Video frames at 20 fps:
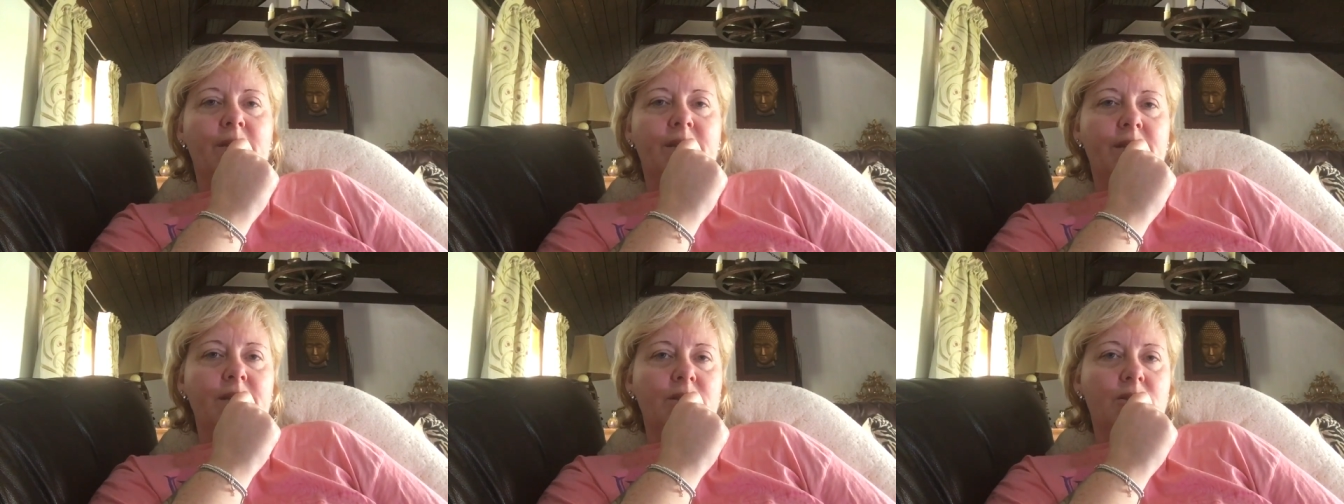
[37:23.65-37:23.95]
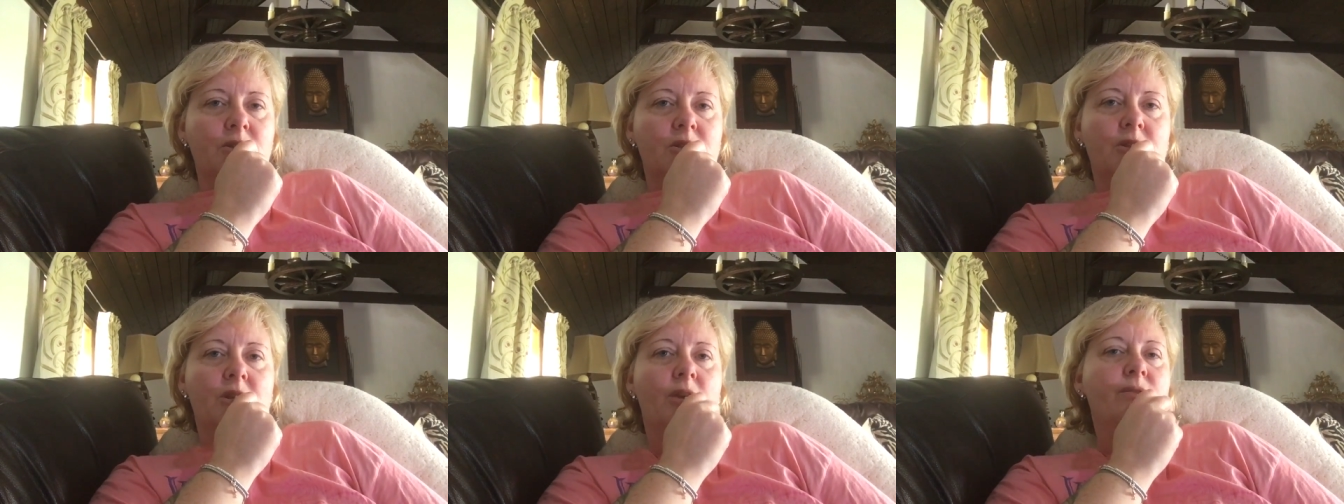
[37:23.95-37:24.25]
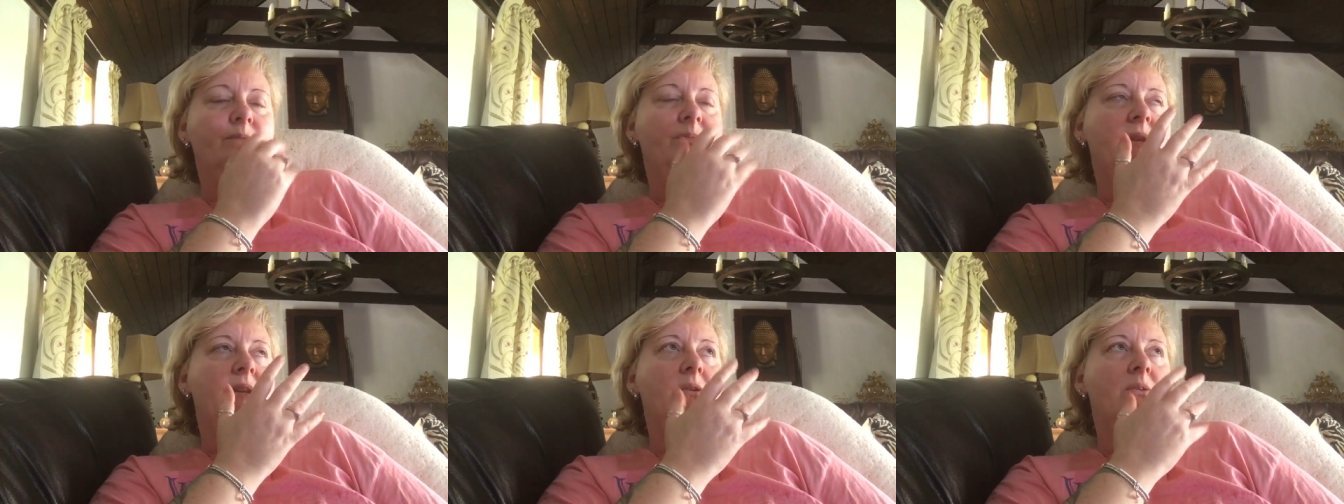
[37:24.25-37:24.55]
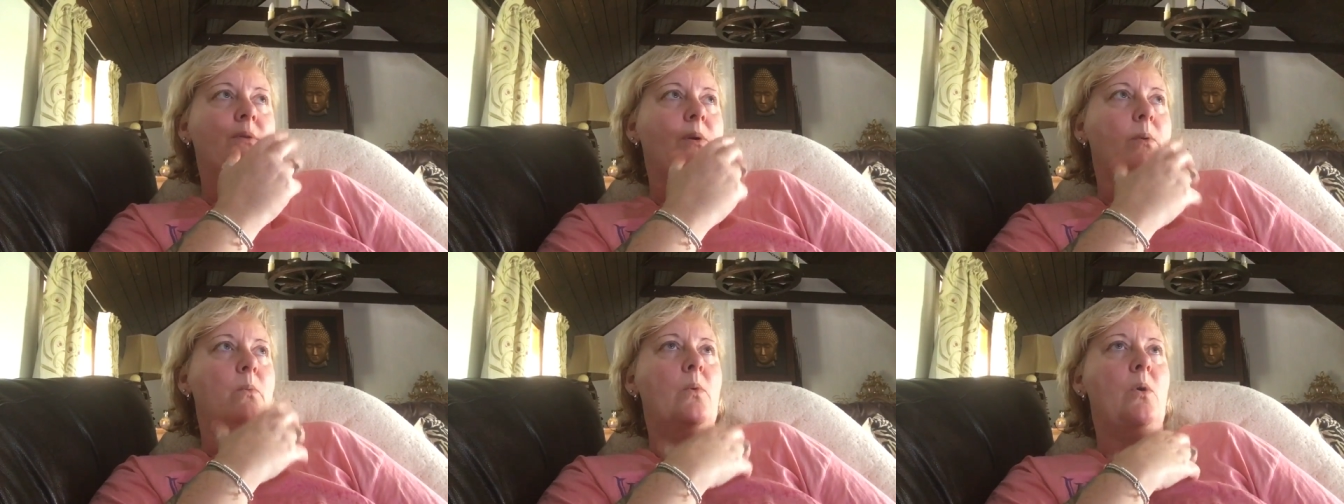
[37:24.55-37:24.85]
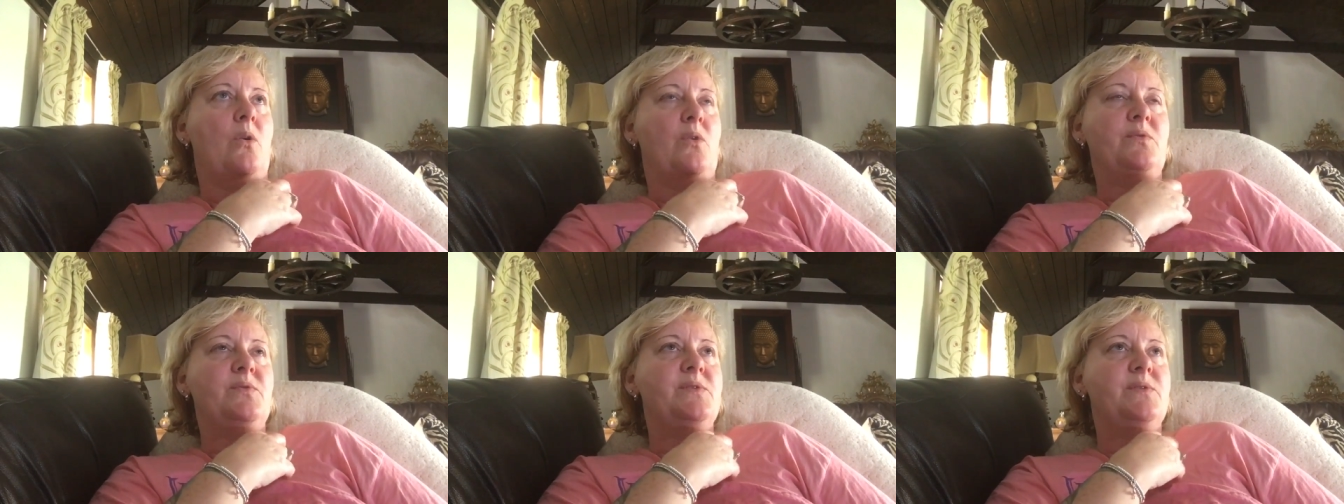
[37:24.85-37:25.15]
They didn't show me who it
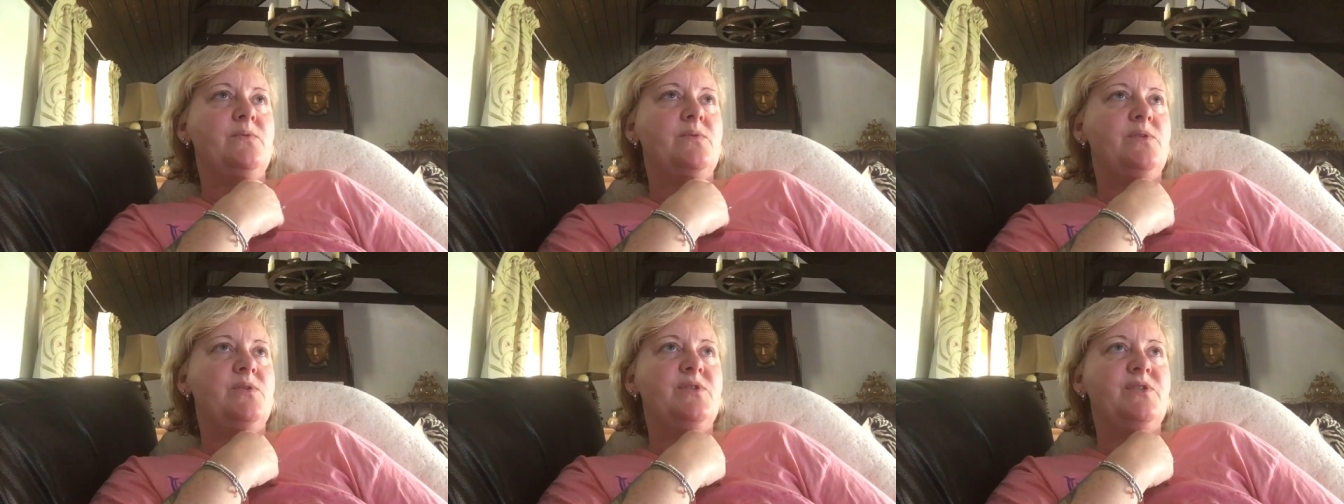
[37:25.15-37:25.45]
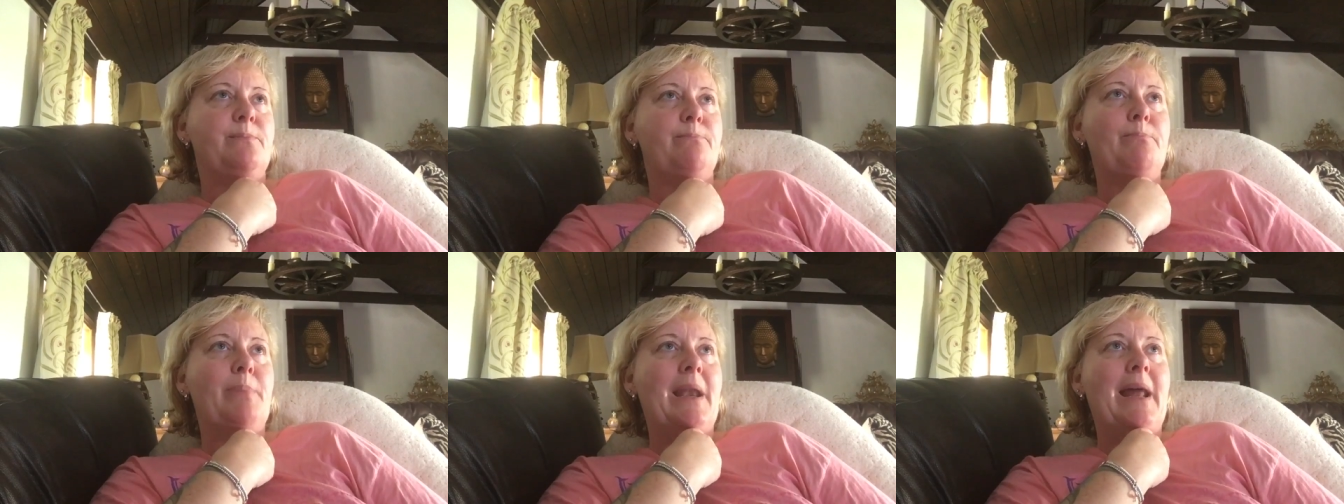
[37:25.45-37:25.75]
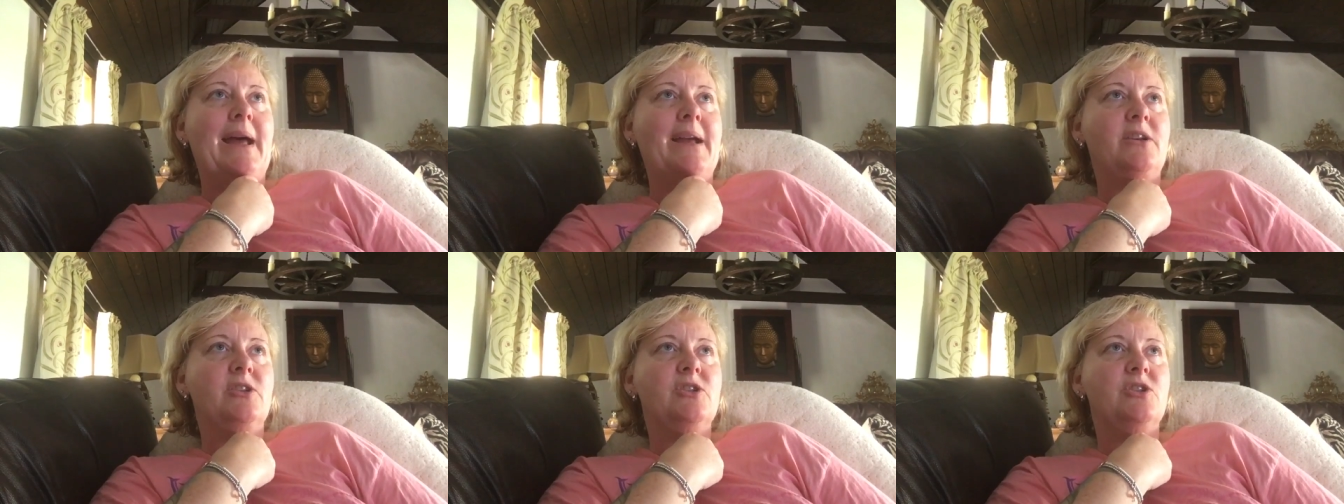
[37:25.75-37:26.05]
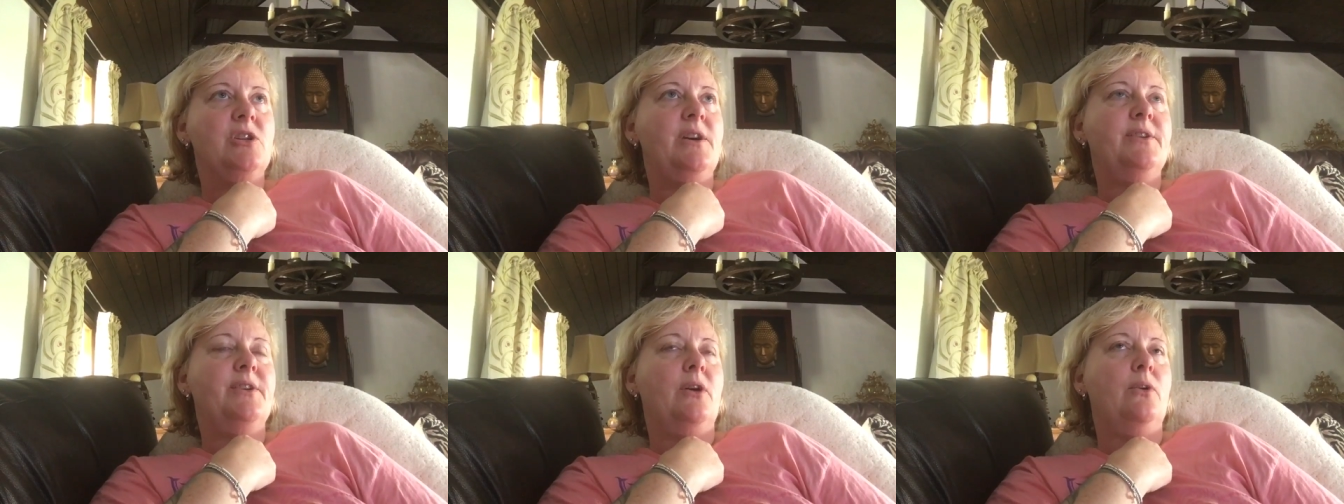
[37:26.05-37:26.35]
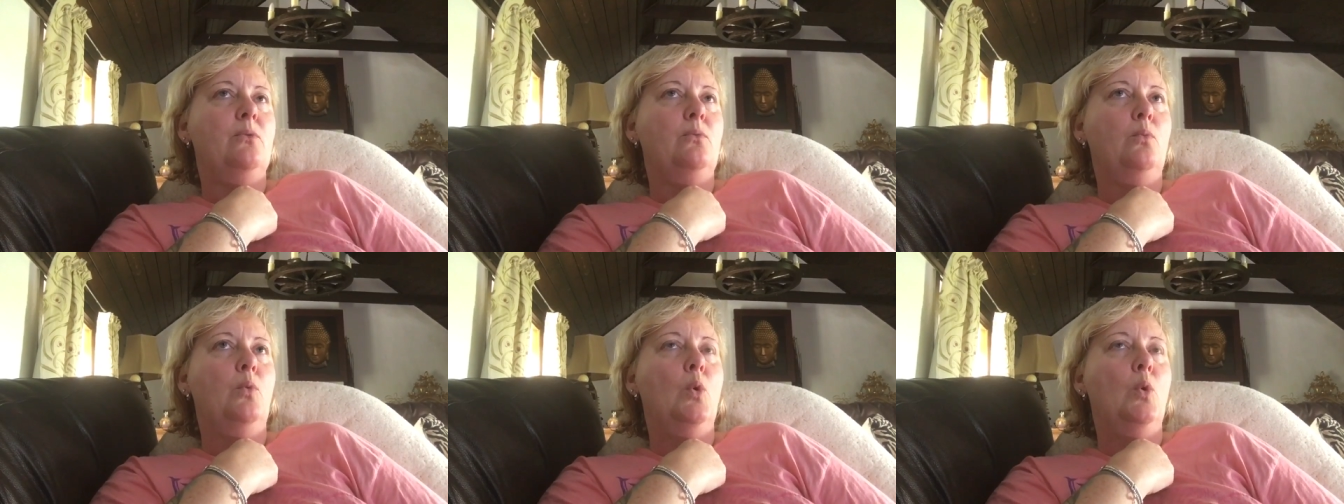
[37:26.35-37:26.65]
was. It was just a black
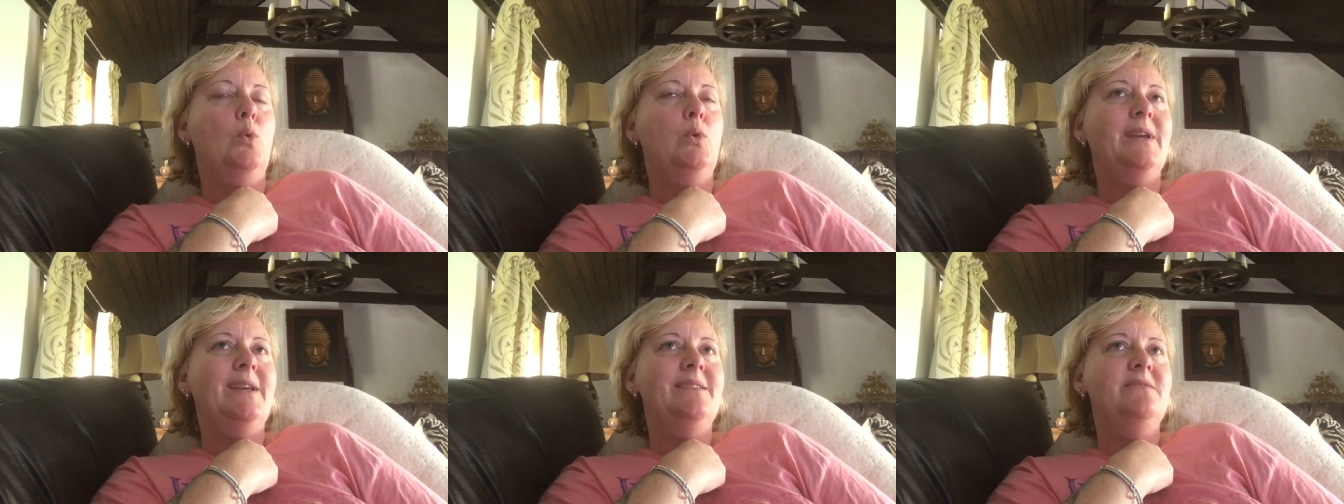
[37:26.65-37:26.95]
shadow walk